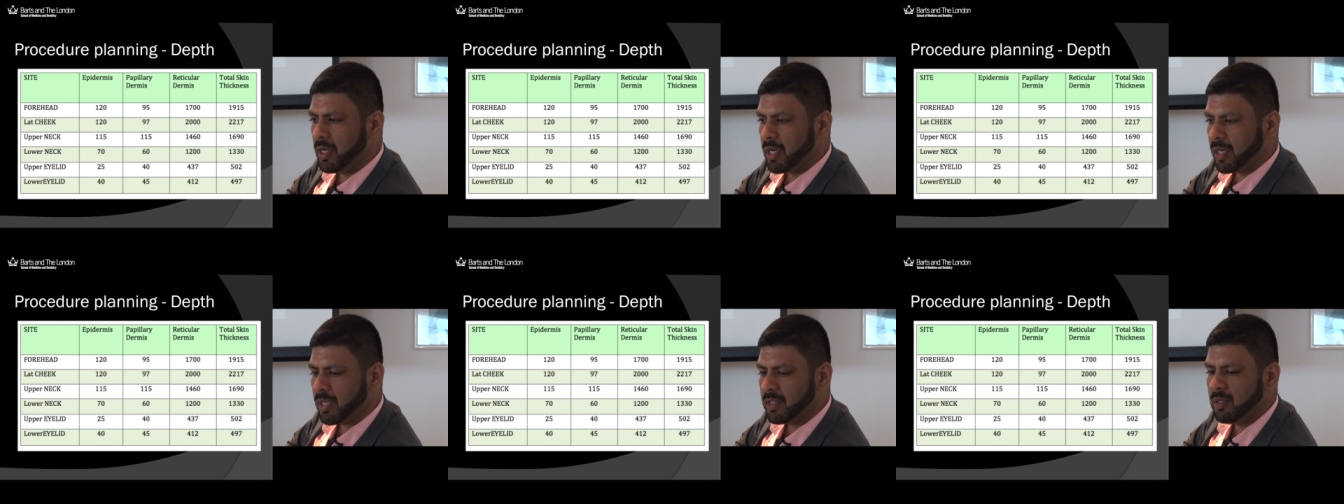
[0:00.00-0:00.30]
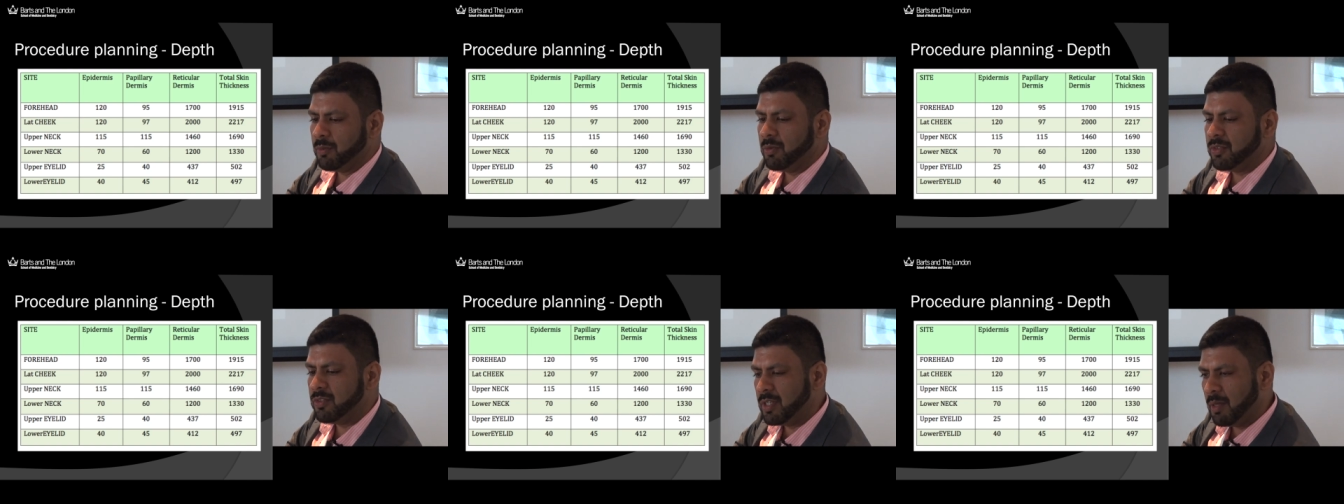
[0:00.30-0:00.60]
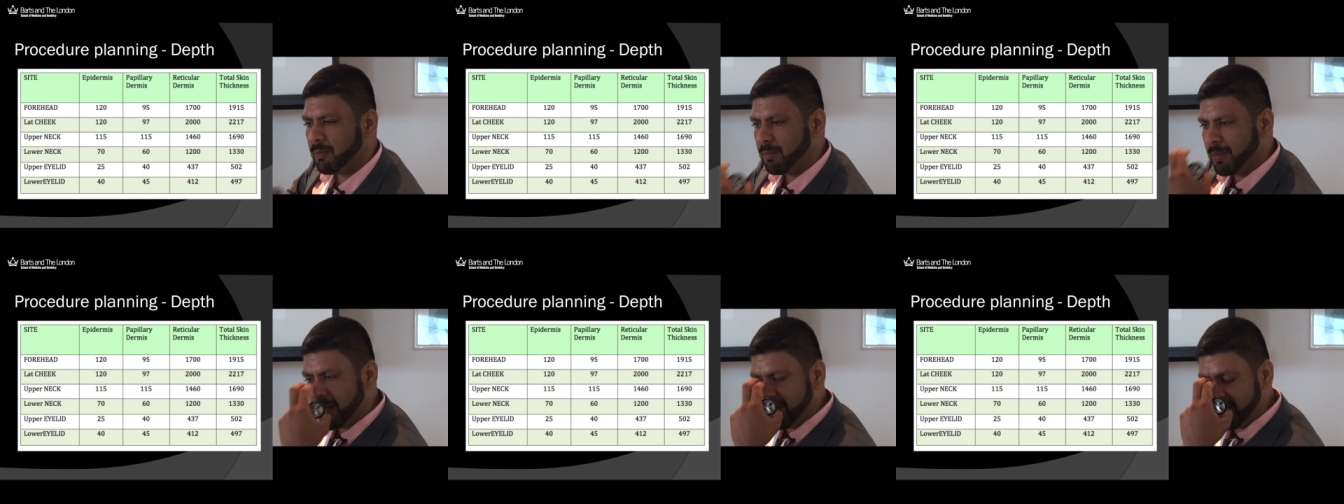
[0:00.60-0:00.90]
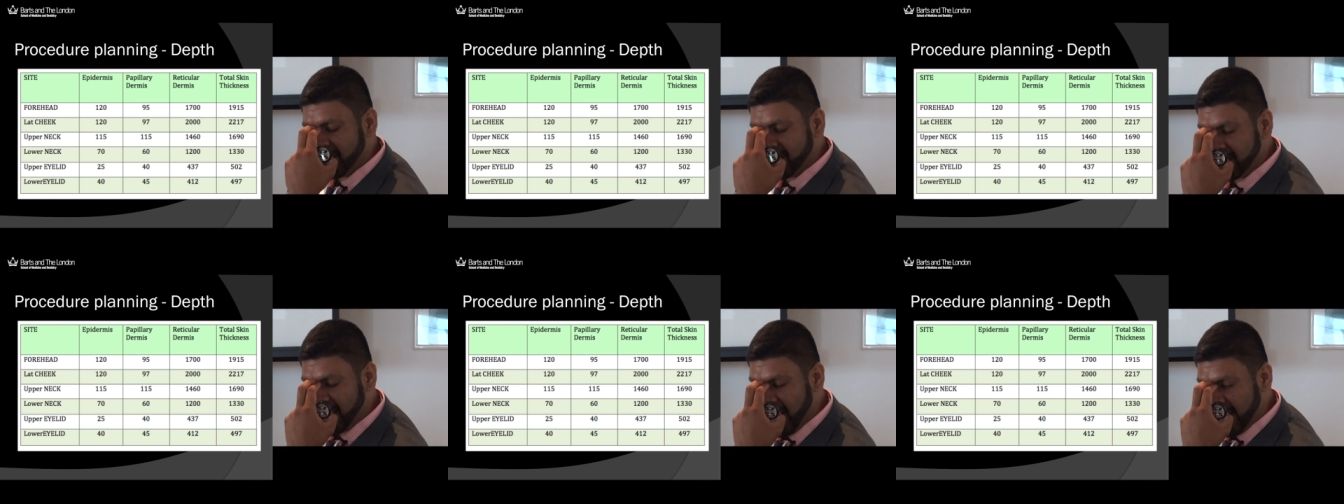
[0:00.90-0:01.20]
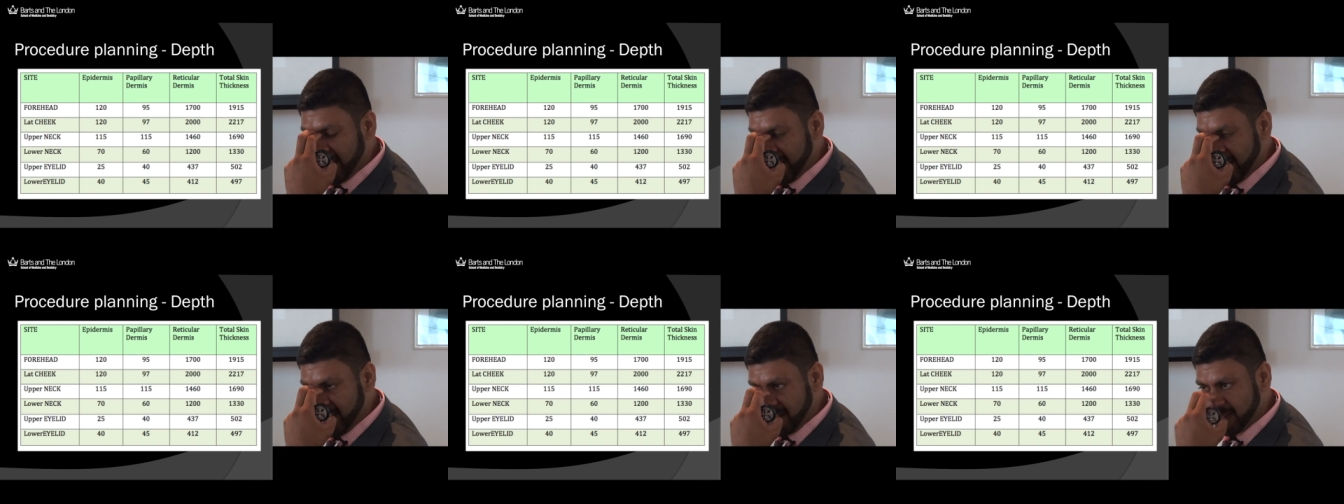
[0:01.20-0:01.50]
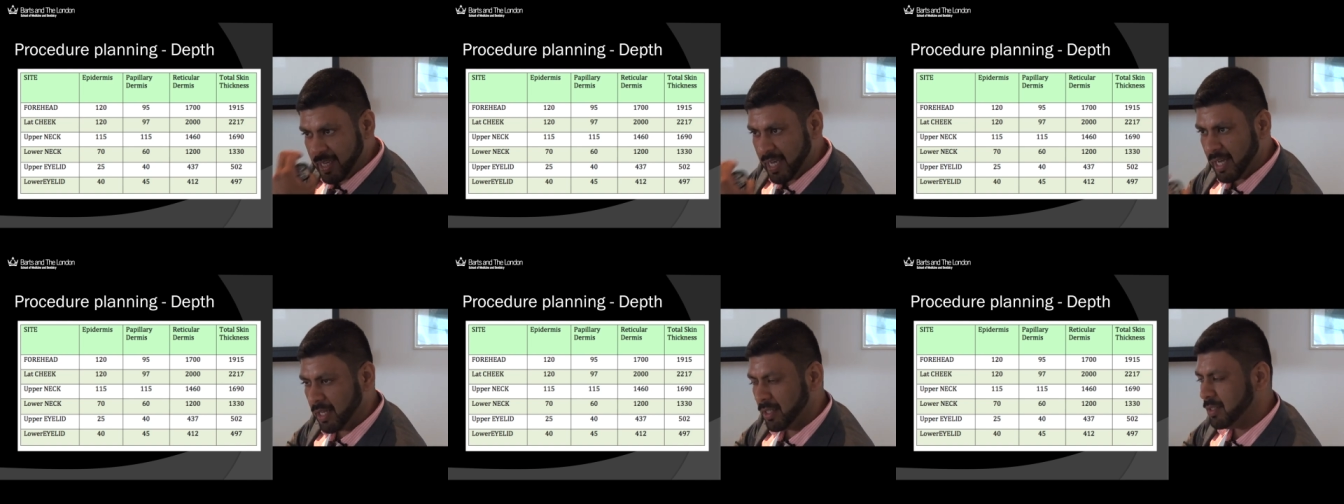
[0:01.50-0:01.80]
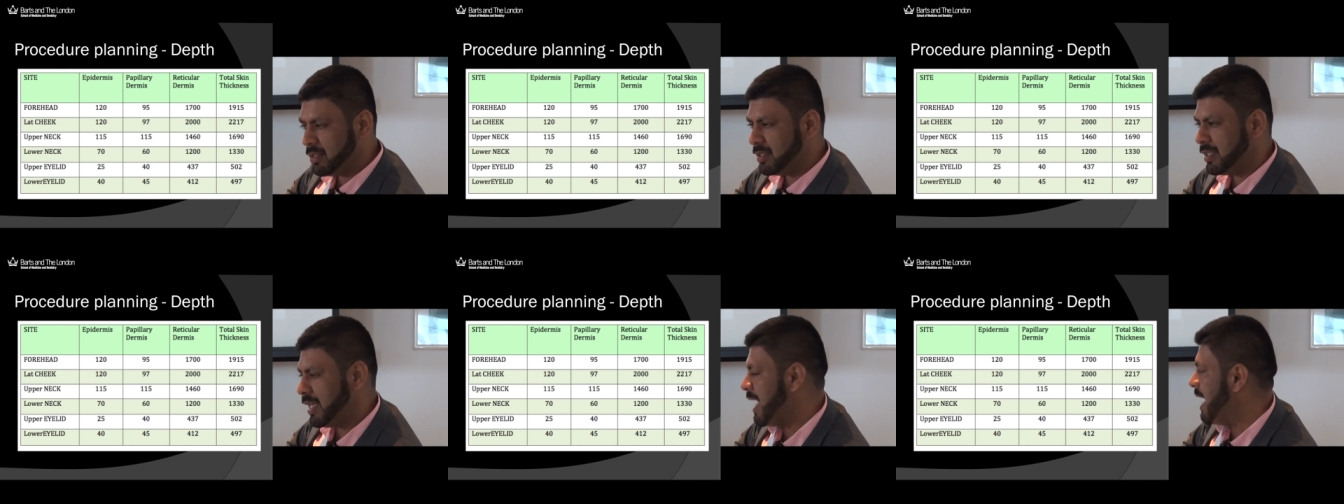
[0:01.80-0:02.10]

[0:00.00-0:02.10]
work that was done by Sasaki et al.